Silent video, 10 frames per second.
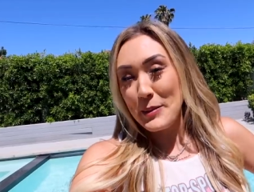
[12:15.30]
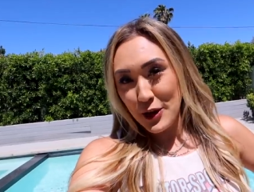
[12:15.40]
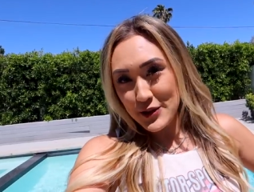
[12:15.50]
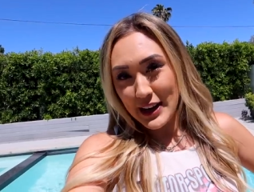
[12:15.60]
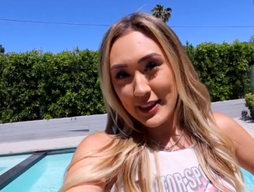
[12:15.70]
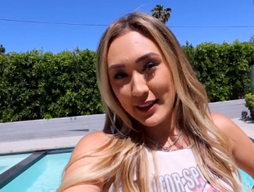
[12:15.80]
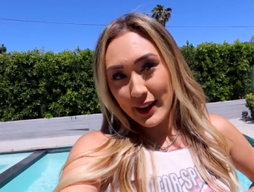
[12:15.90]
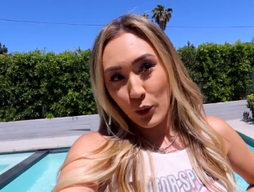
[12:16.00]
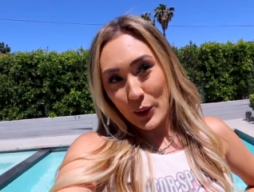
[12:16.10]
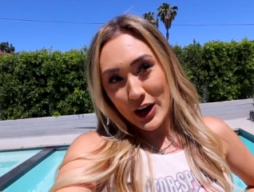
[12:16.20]
me know if there's anything
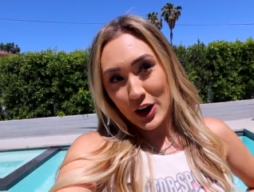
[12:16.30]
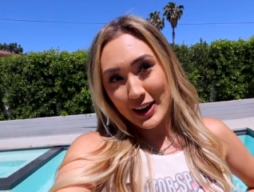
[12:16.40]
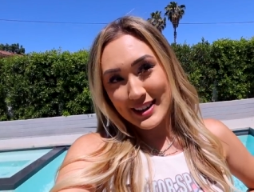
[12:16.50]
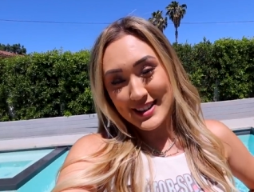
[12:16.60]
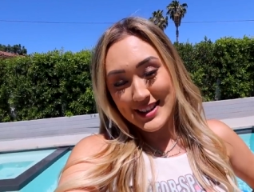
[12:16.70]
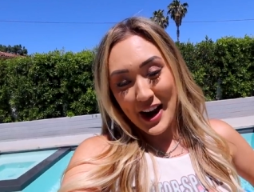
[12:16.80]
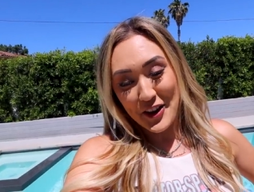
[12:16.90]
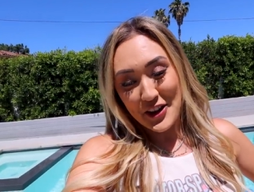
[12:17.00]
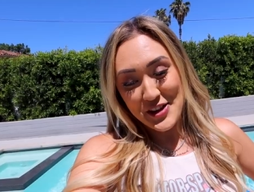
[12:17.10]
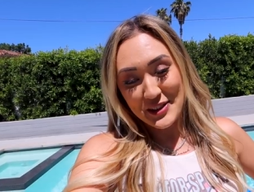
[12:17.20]
like weird and
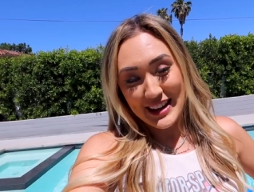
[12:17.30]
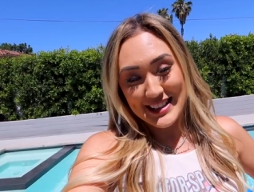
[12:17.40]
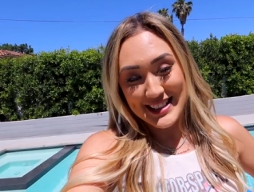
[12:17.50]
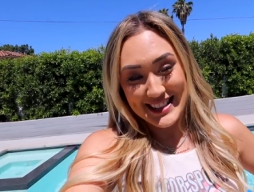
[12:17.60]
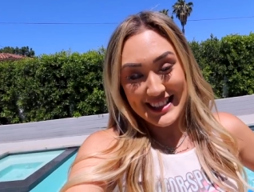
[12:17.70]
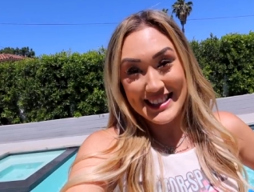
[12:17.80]
designer that you'd like to see